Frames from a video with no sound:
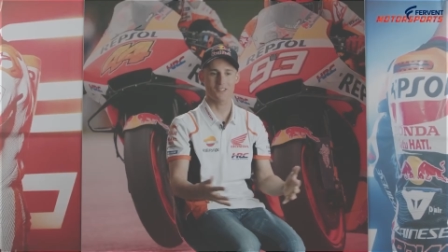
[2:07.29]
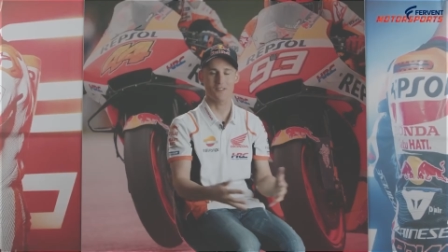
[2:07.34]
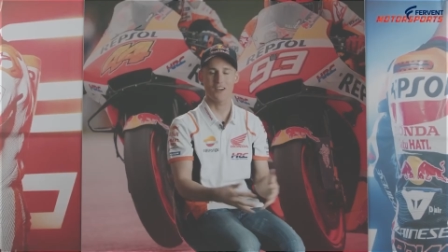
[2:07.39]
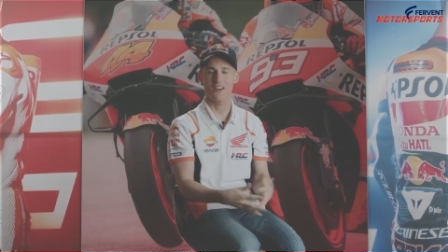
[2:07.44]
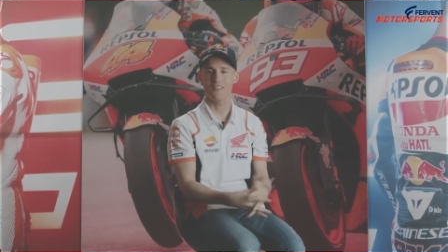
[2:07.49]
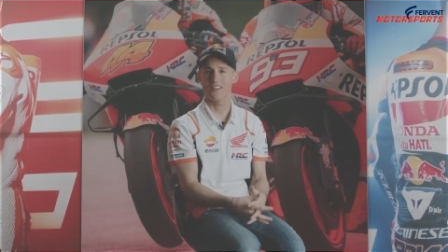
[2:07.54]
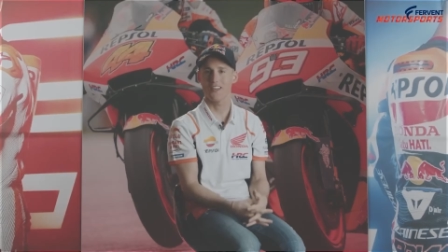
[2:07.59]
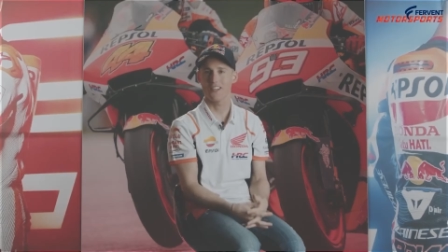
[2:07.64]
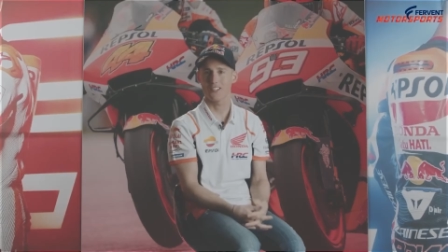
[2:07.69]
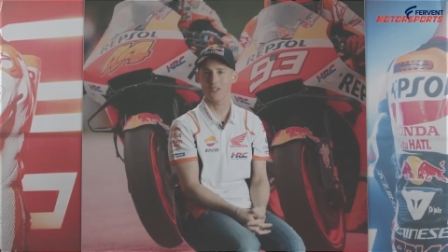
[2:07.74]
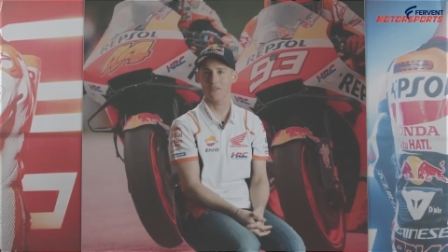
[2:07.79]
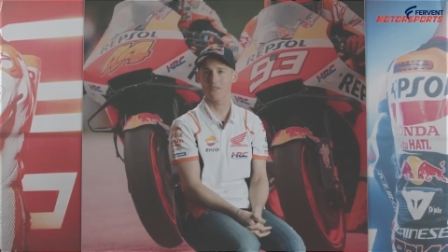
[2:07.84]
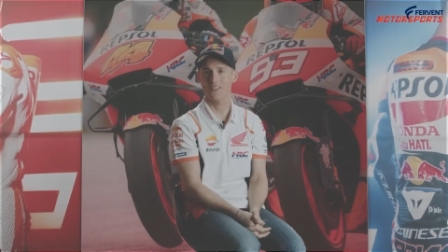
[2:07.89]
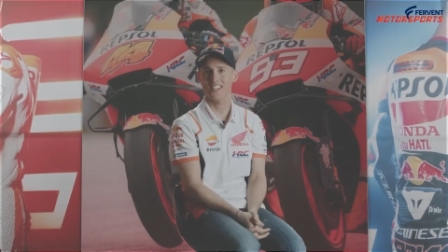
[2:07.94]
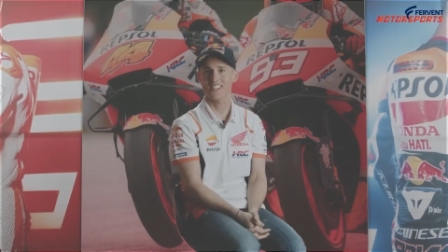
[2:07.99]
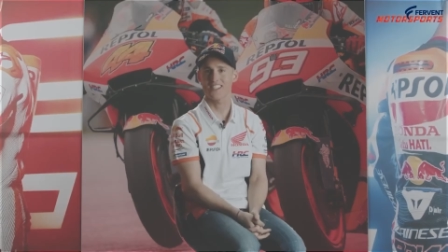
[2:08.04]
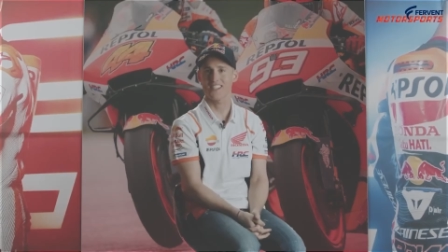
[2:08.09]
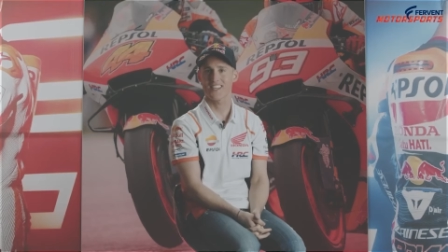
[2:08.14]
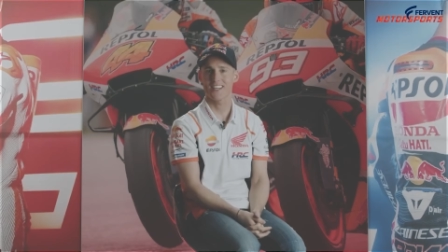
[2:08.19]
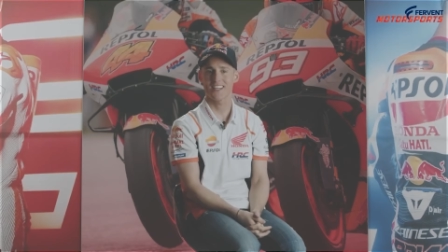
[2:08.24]
the fastest
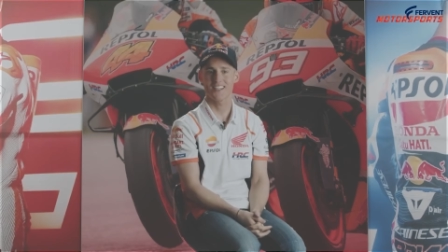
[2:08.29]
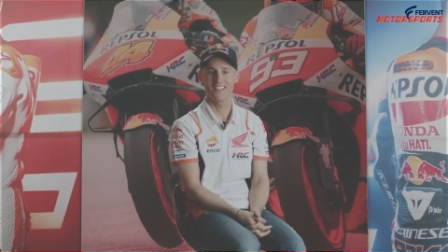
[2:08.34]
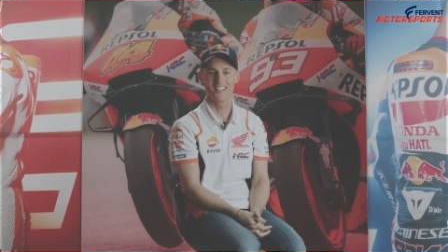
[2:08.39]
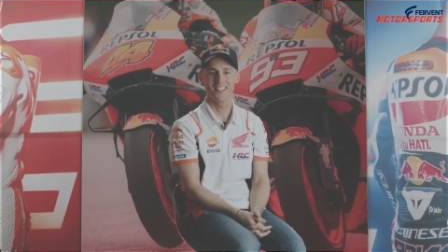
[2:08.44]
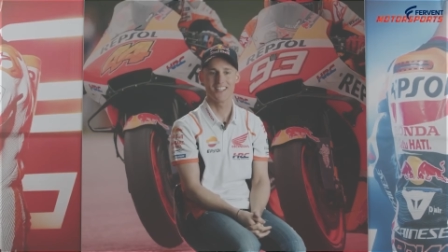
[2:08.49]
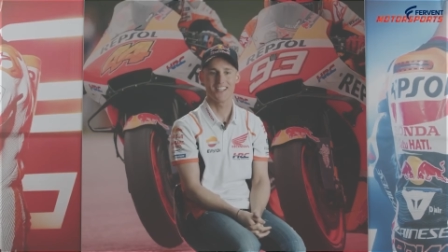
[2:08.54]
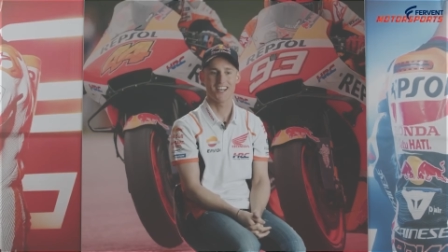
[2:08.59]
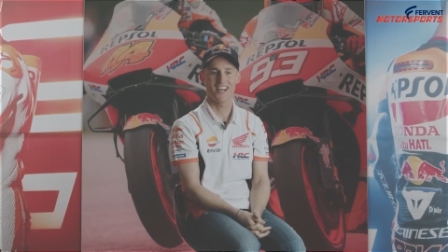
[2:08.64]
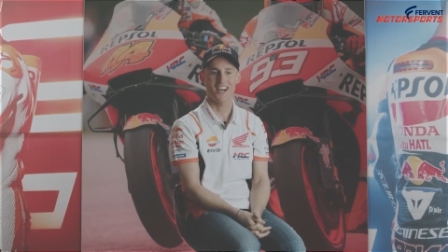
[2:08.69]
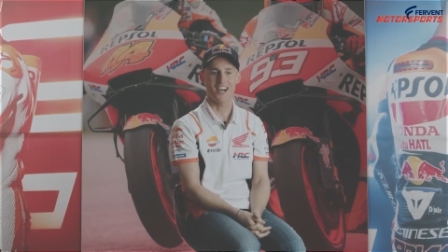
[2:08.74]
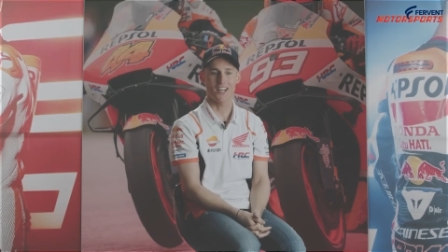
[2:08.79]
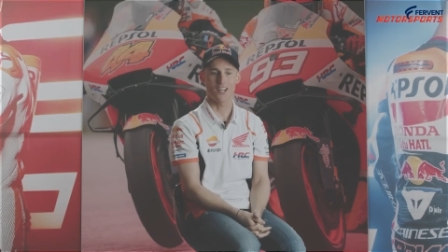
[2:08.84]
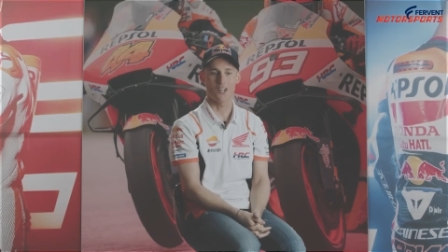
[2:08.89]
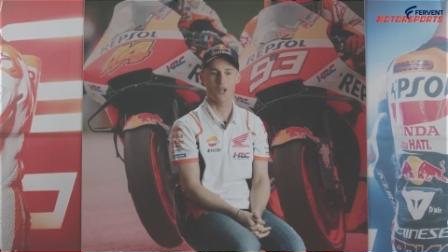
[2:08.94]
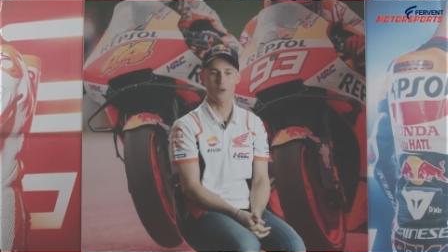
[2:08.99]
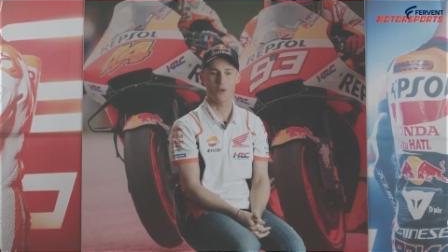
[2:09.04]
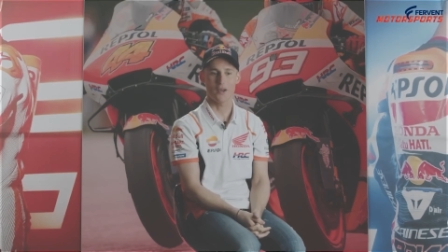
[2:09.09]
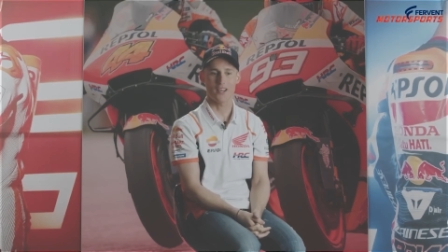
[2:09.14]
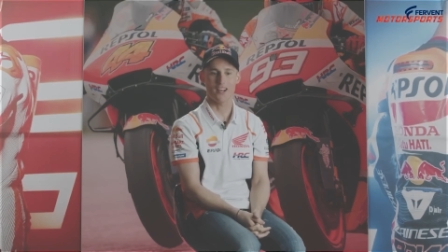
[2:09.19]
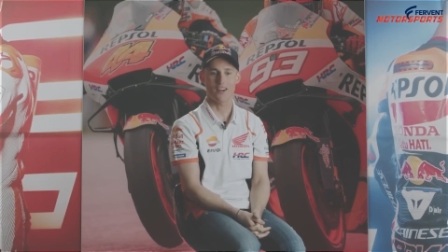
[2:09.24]
bike on the grid. So
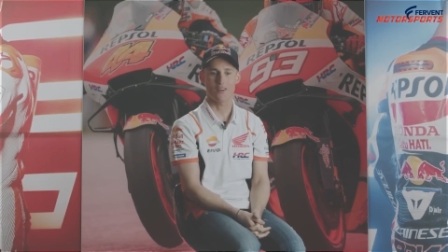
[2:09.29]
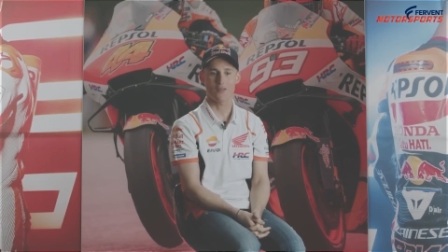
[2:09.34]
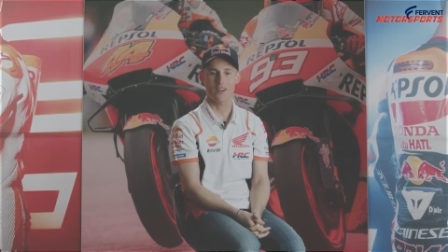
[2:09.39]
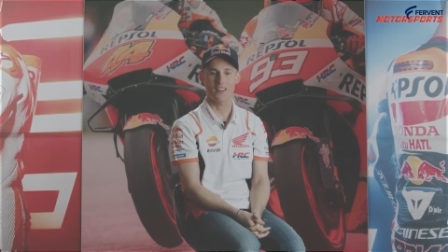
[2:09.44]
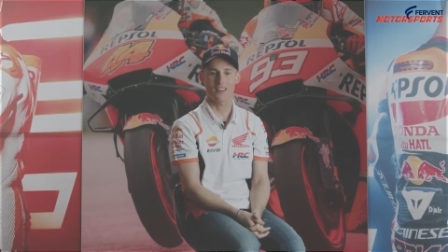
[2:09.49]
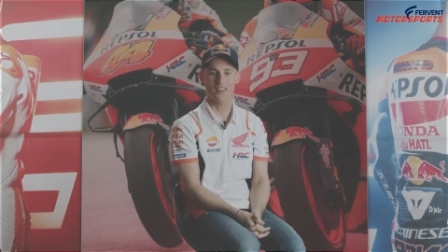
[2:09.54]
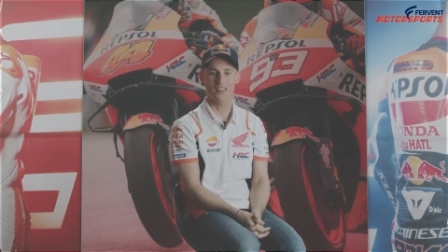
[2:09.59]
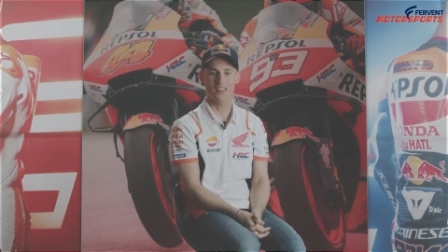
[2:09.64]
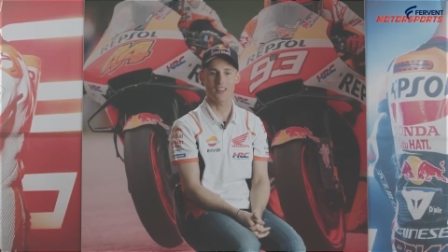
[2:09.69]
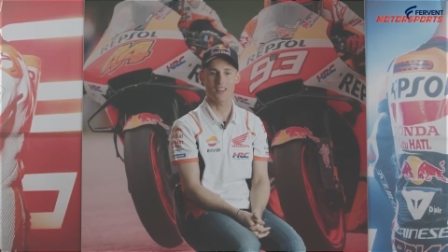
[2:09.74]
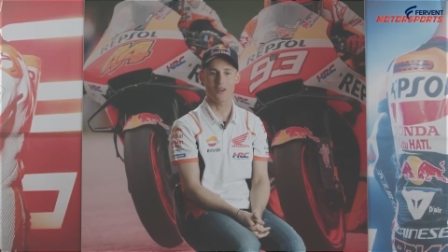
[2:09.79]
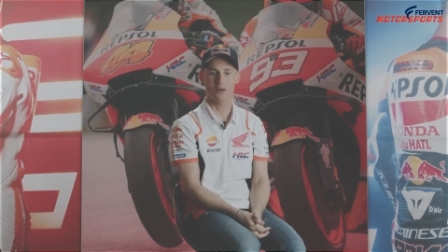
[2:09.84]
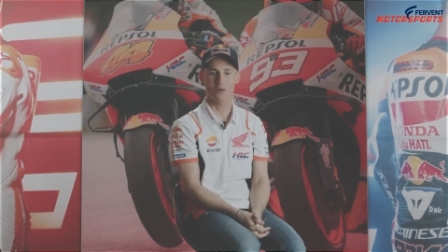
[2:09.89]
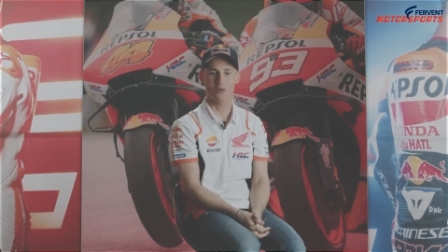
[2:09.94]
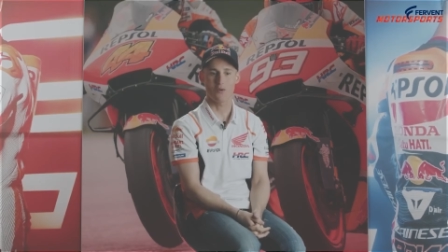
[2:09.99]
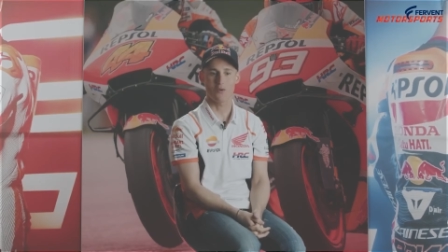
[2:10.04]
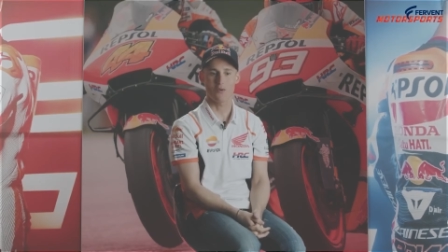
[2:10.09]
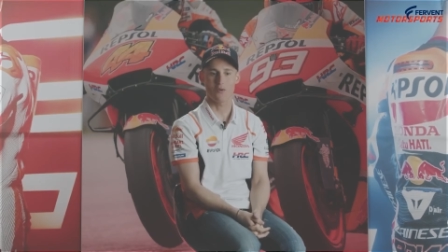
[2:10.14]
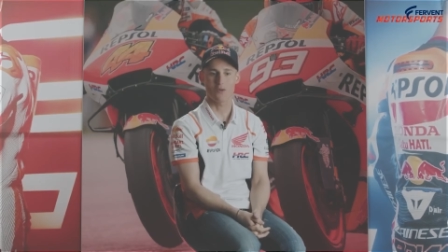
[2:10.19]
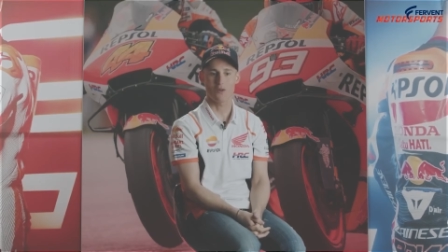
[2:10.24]
why do we
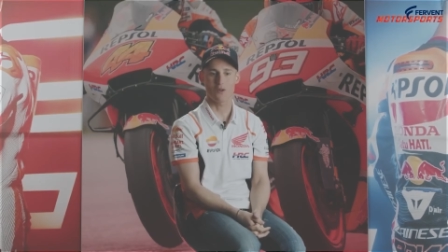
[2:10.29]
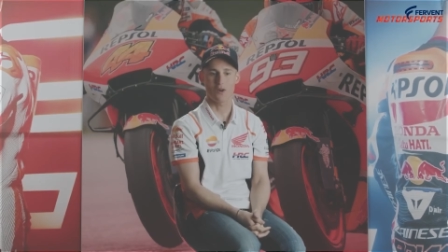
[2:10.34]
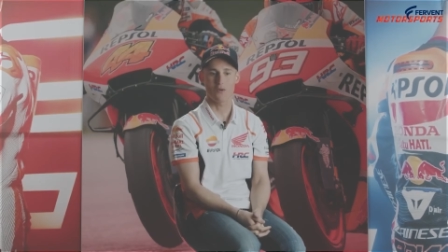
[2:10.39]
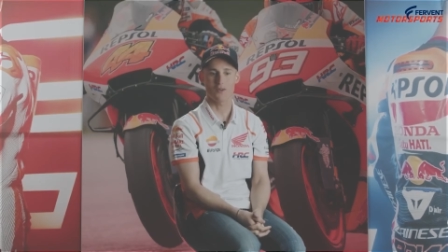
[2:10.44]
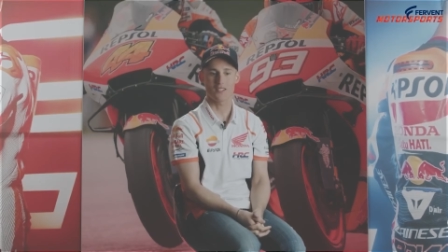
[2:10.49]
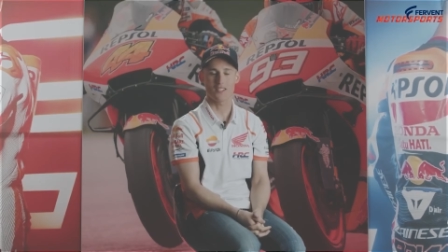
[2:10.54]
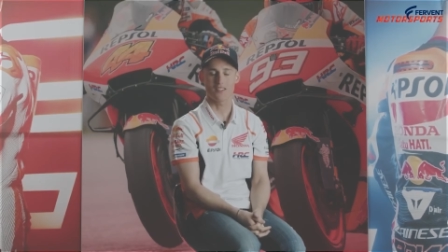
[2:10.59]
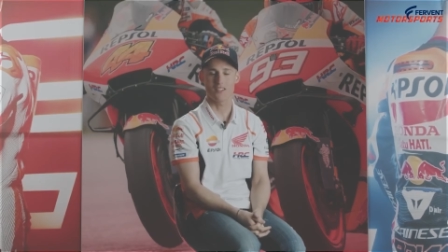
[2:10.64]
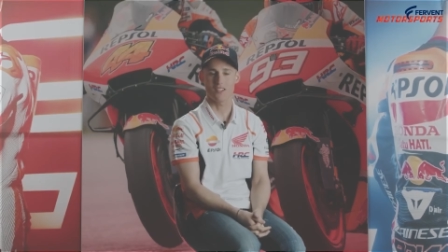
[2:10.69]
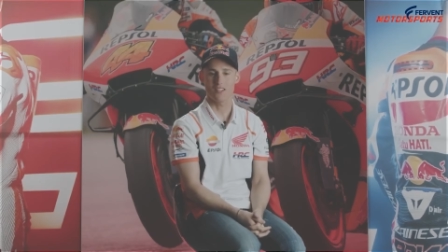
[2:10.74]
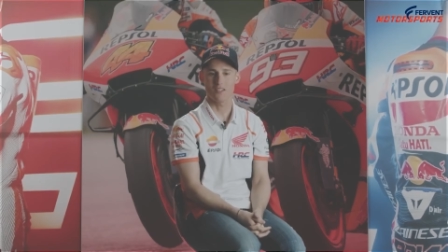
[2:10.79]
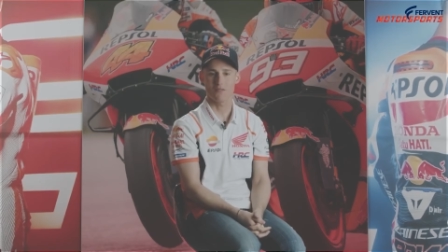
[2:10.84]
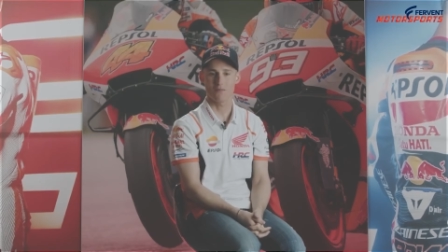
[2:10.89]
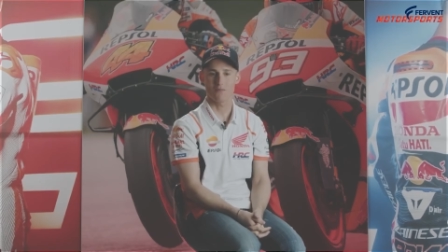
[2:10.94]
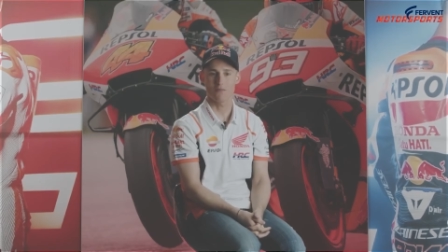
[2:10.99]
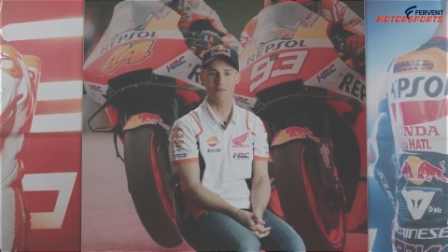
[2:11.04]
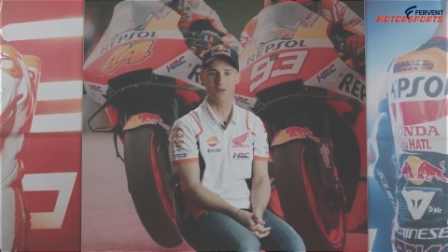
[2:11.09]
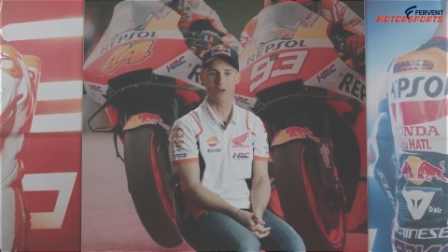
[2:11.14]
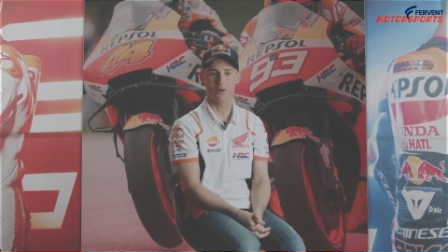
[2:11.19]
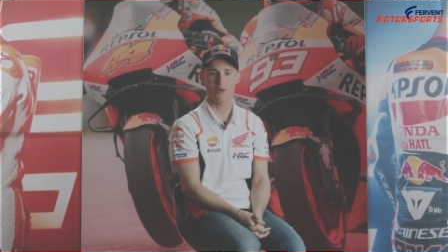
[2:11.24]
need to change the bike if
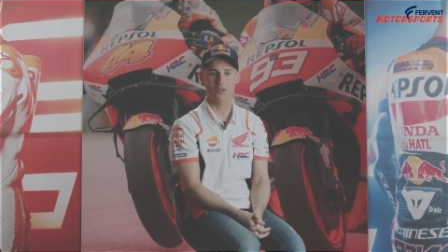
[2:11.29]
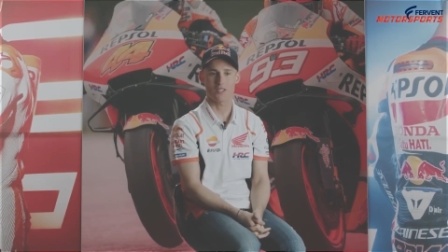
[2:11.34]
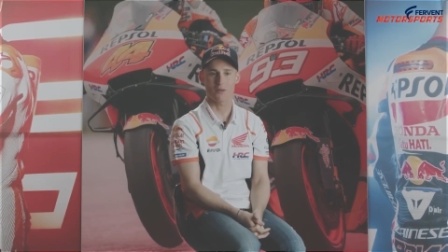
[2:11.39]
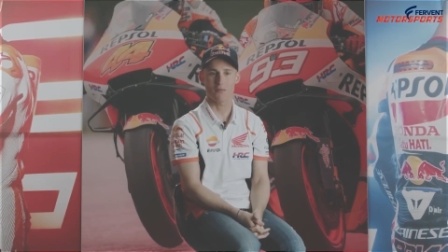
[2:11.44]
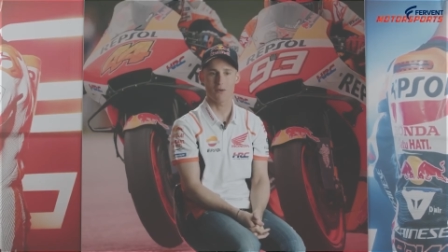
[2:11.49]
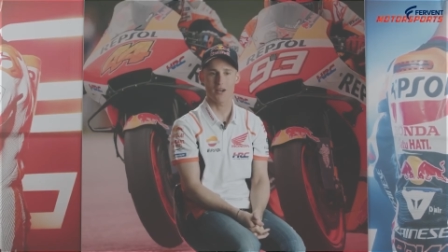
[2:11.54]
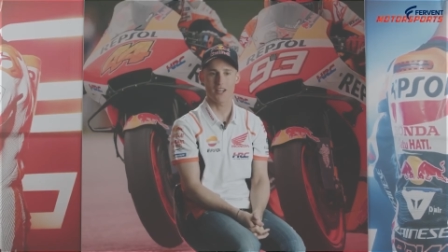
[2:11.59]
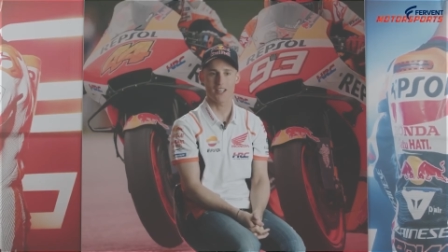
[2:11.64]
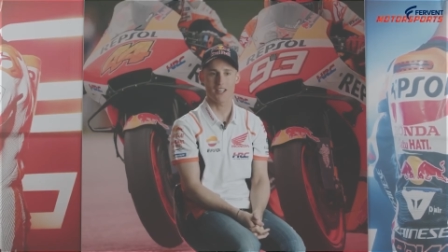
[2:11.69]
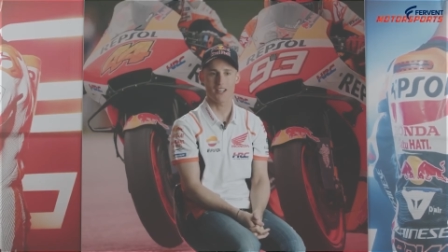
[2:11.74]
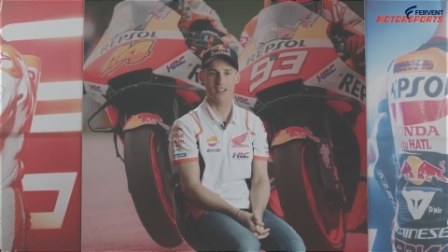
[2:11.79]
we were fastest in